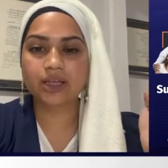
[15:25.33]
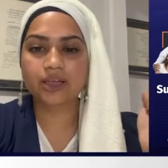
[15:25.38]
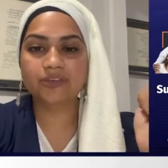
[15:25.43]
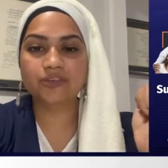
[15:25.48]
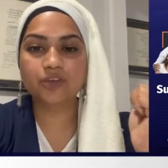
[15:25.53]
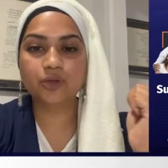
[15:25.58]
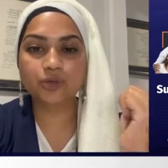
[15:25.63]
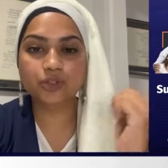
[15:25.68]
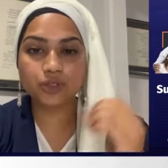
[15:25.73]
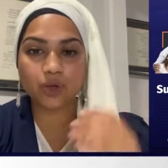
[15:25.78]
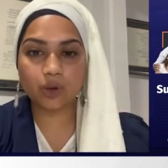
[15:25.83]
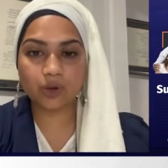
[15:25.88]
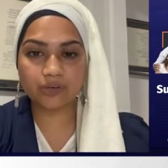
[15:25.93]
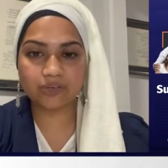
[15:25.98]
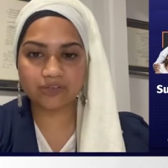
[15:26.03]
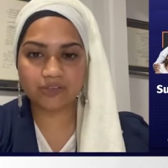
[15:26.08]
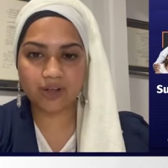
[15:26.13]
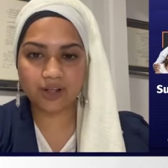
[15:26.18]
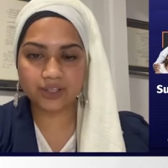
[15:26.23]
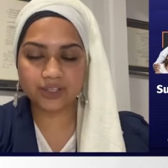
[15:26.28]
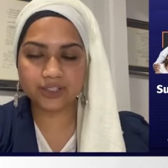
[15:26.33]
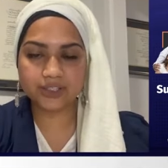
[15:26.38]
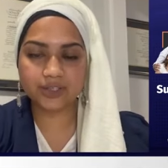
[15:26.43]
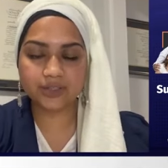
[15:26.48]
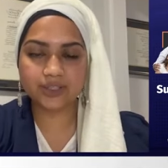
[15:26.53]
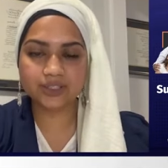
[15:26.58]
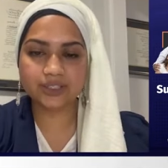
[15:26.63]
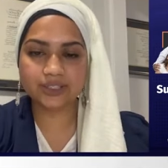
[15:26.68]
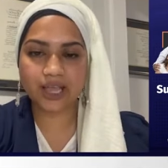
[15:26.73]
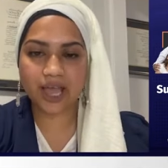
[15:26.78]
If you don't fall
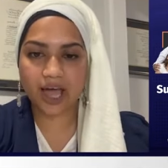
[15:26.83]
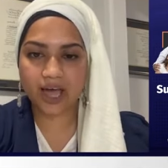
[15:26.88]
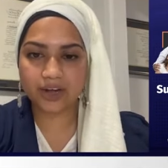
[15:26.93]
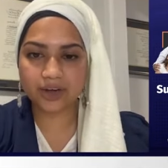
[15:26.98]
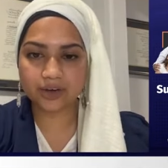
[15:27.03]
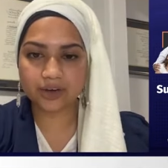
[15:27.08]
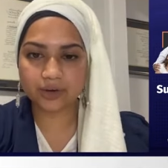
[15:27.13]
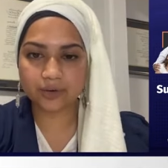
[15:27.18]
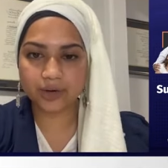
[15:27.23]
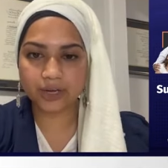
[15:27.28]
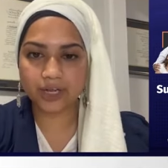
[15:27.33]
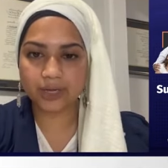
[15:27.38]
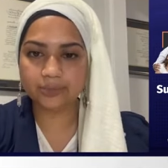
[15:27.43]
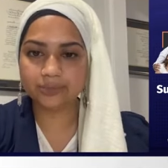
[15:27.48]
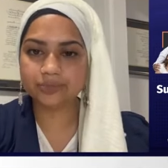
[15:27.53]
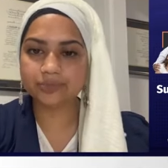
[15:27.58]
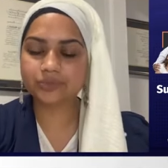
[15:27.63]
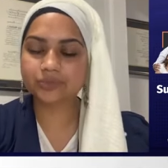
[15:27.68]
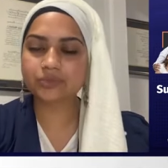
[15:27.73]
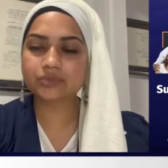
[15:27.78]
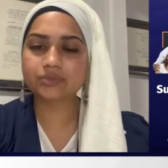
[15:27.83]
into this category,